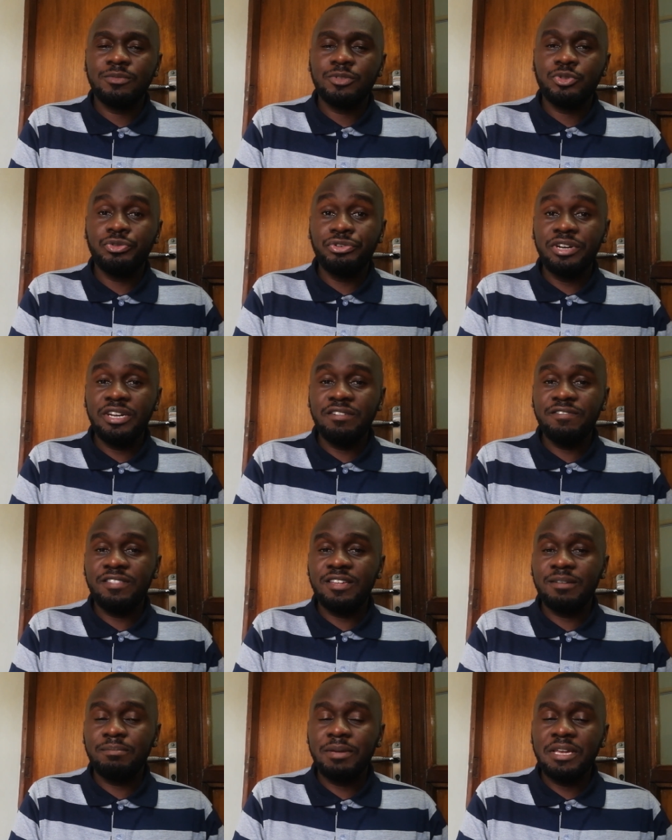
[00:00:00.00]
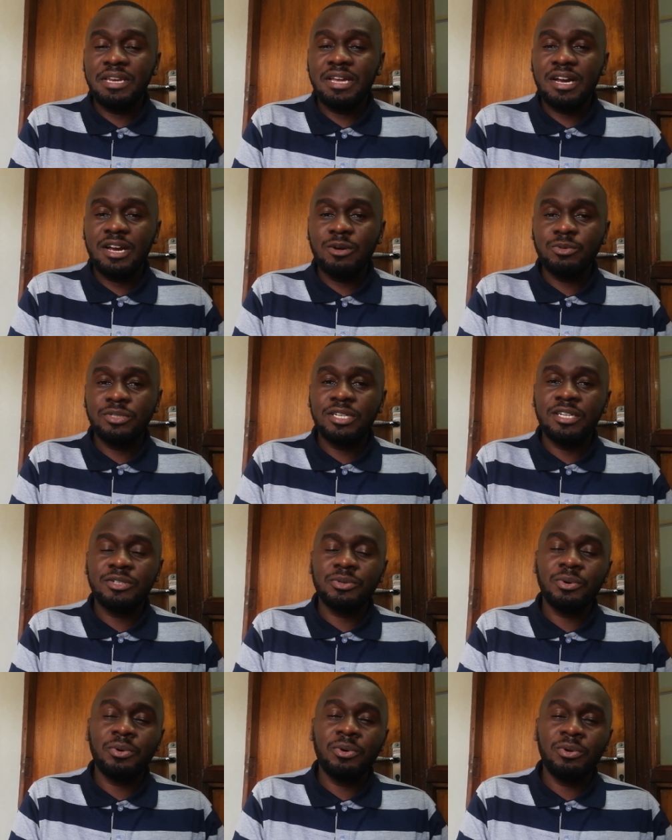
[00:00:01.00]
to relieve the main
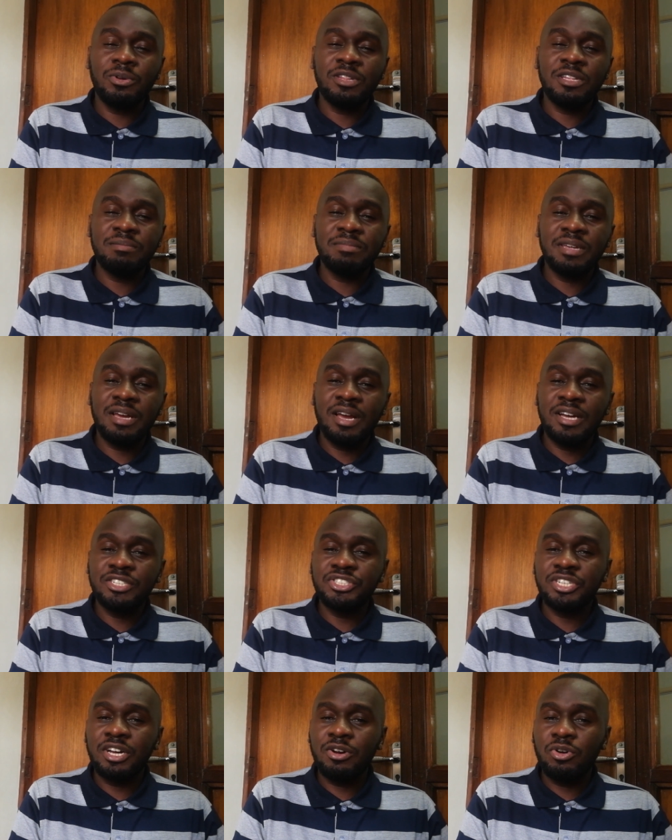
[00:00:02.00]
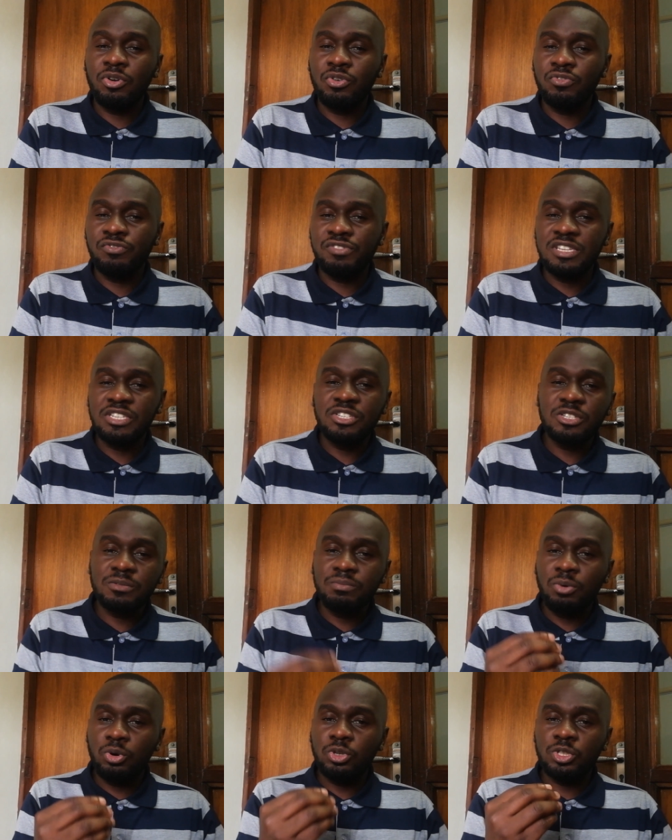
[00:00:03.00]
accountant or call them the cashier of these
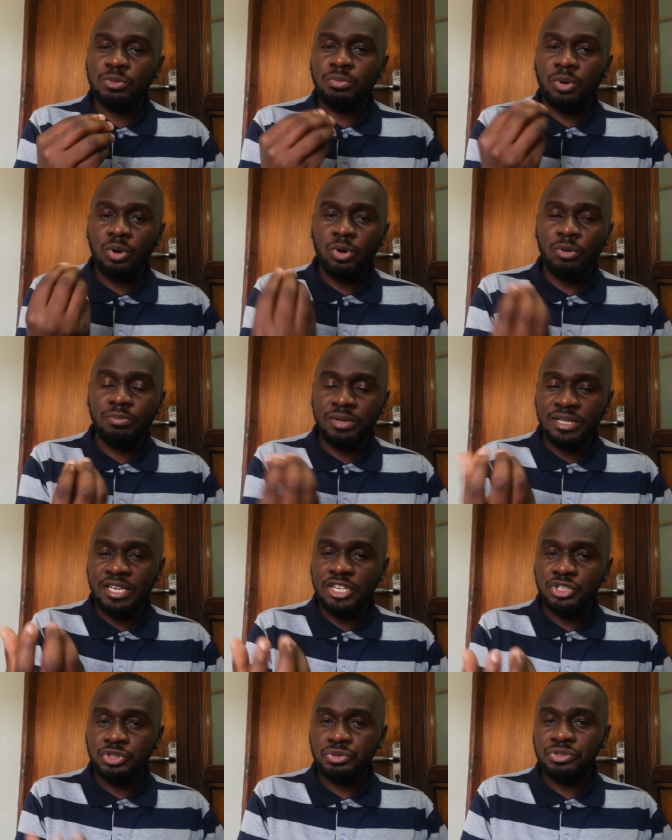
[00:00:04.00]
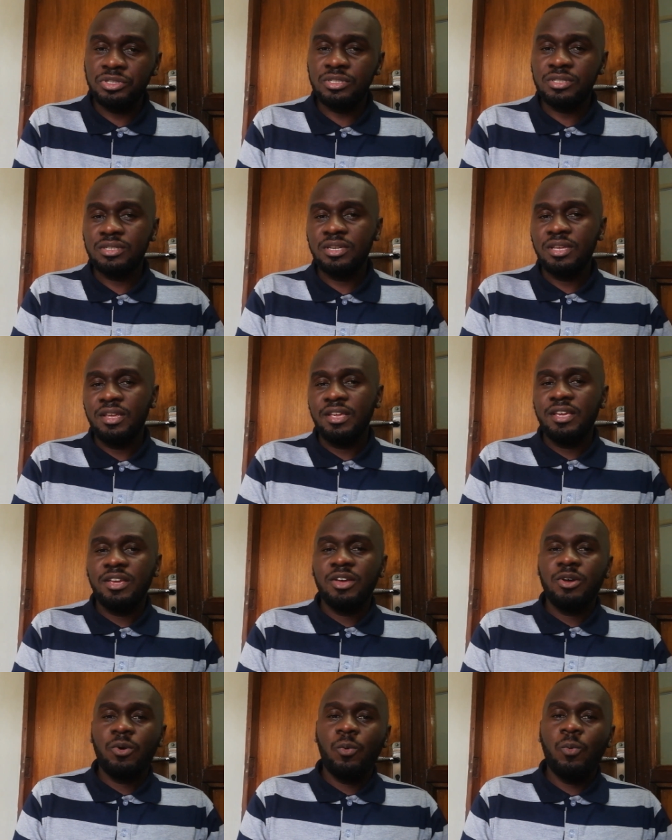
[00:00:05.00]
small, small obligations.
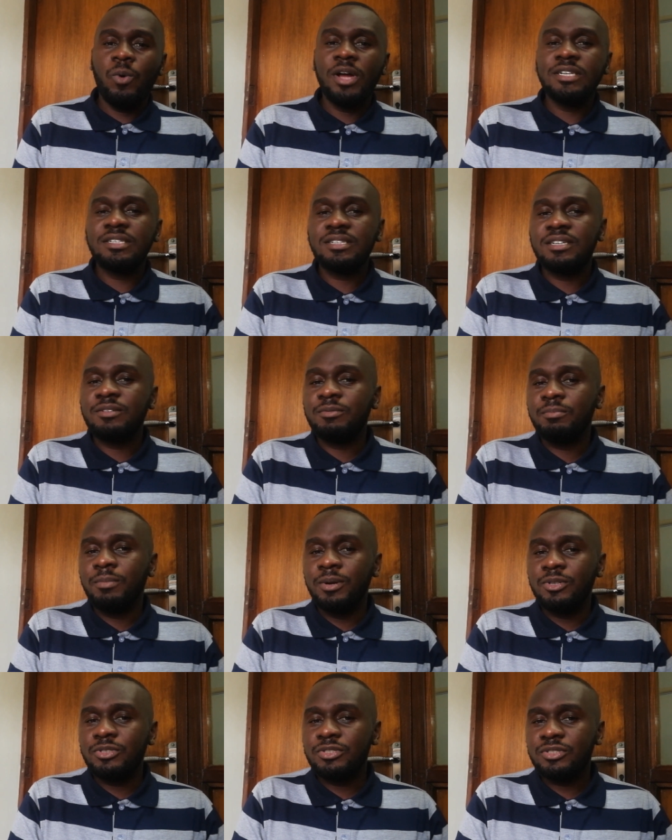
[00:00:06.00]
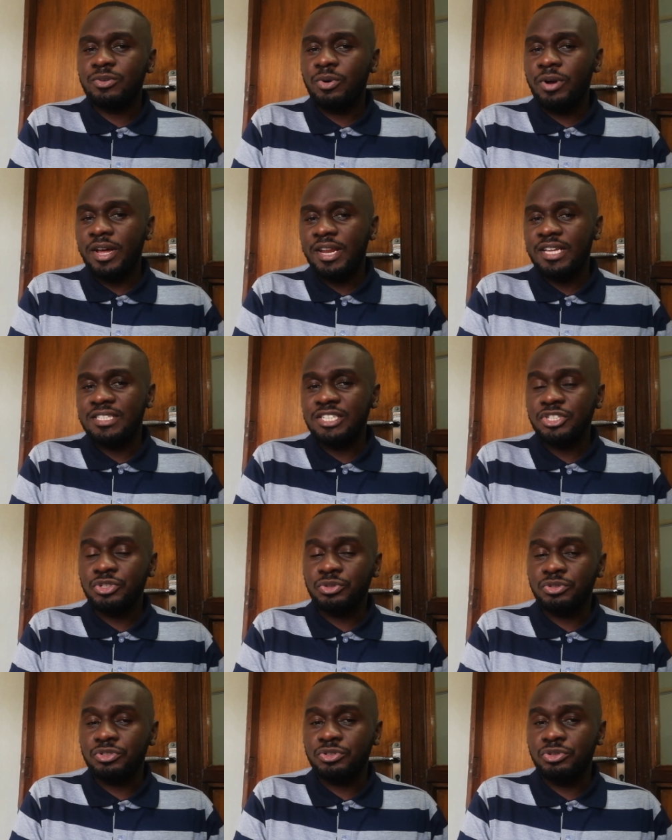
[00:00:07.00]
What most
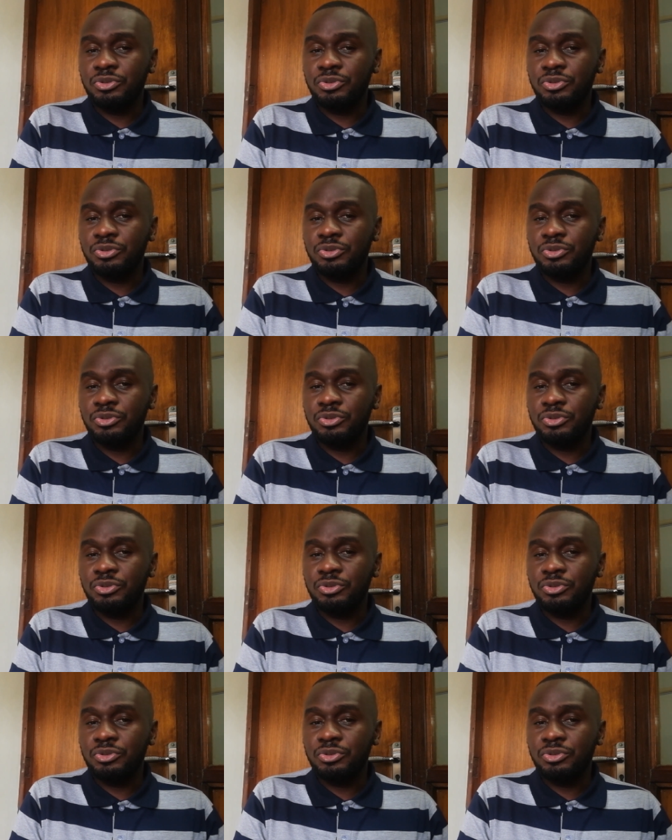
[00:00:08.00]
organizations